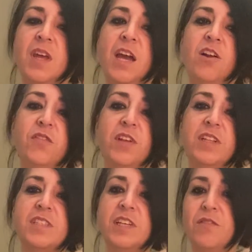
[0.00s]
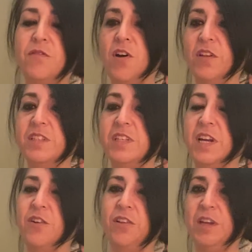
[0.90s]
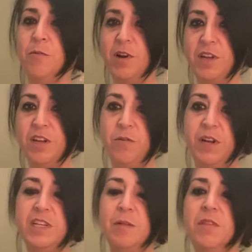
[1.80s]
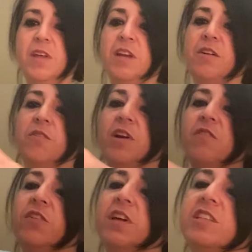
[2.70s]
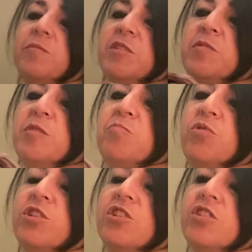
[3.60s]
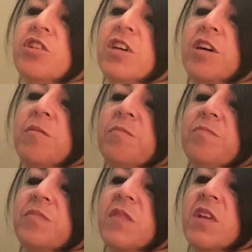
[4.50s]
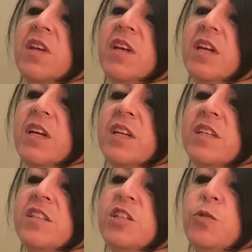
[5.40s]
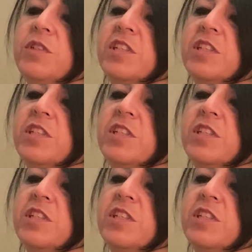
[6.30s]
don't feel like this is like a voluntarily walking away type thing. Or I feel like somebody's being pushed to deal with